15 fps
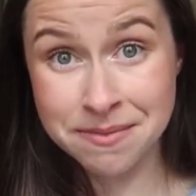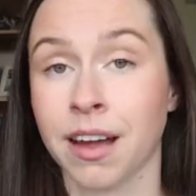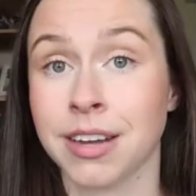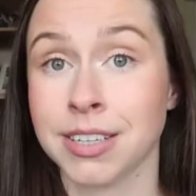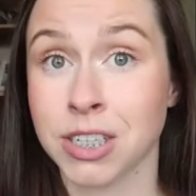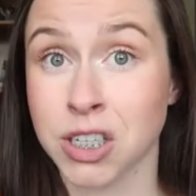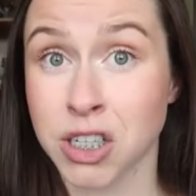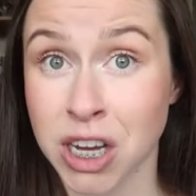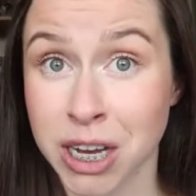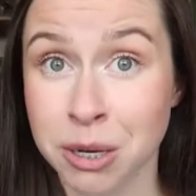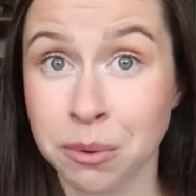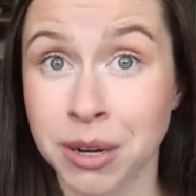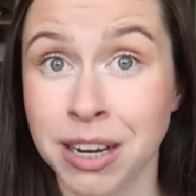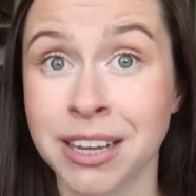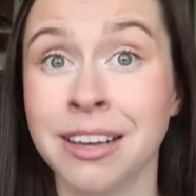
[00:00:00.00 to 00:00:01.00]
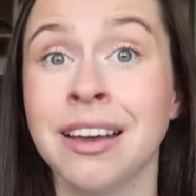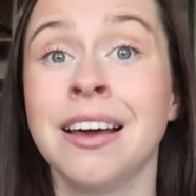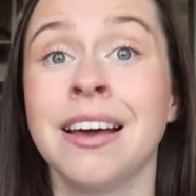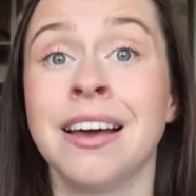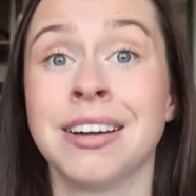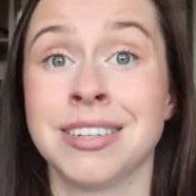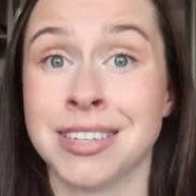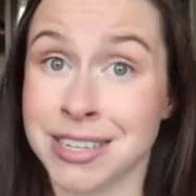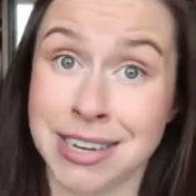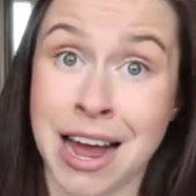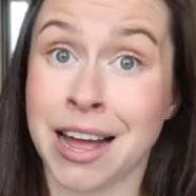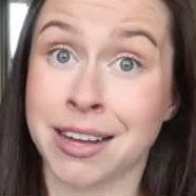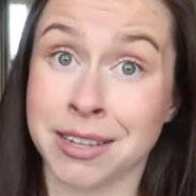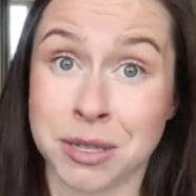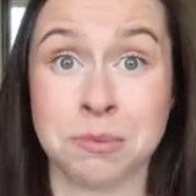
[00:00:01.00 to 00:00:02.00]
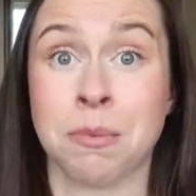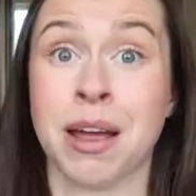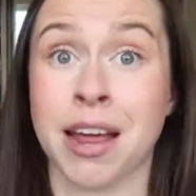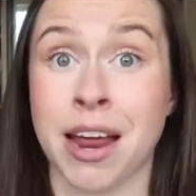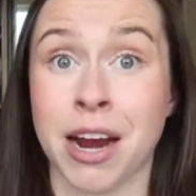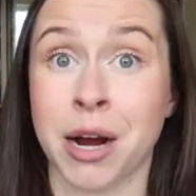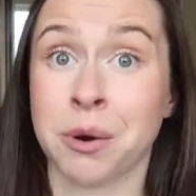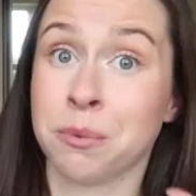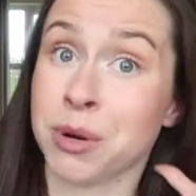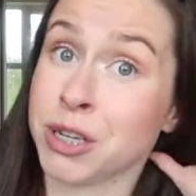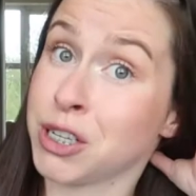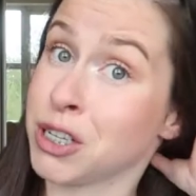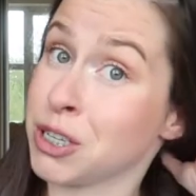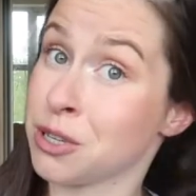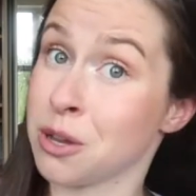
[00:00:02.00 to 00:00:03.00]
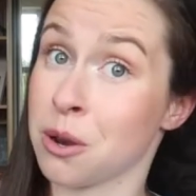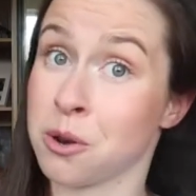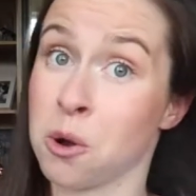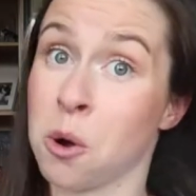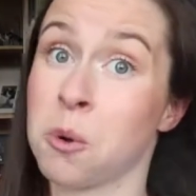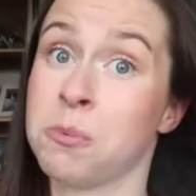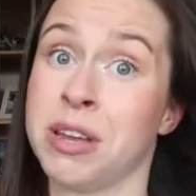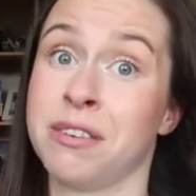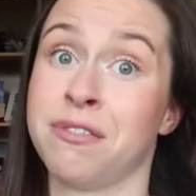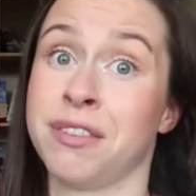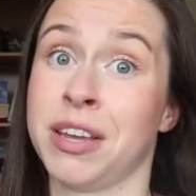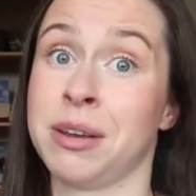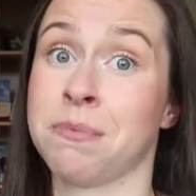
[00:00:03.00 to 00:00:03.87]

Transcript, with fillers: And it genuinely detangles my hair, which is no mean feat.